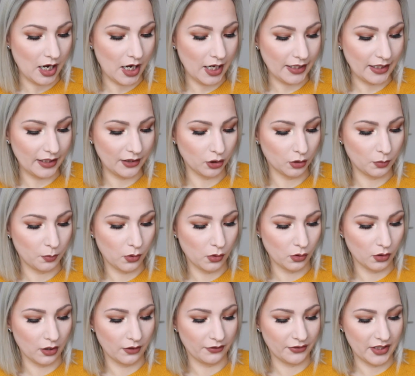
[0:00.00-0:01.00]
I cannot
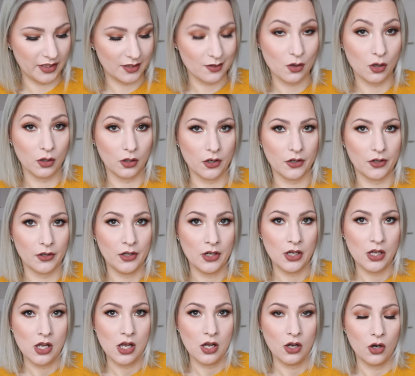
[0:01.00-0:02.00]
pull off this color
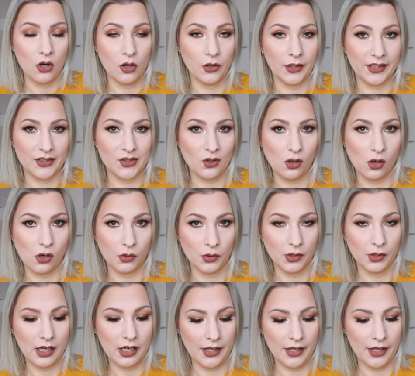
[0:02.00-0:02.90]
on its own.